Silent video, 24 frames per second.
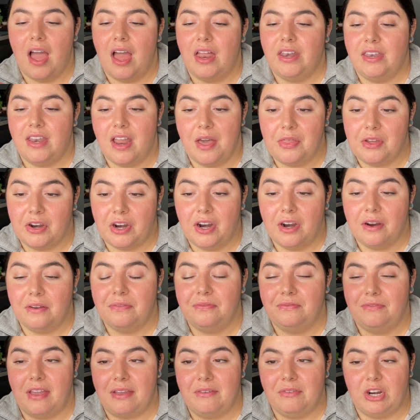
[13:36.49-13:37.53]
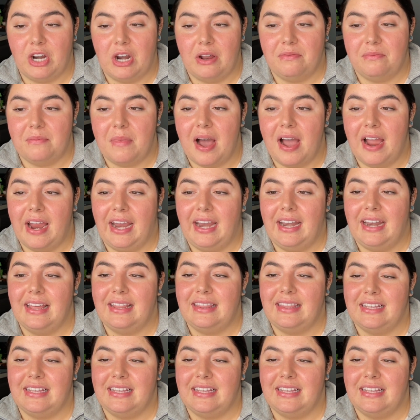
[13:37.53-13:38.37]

Another favorite of mine,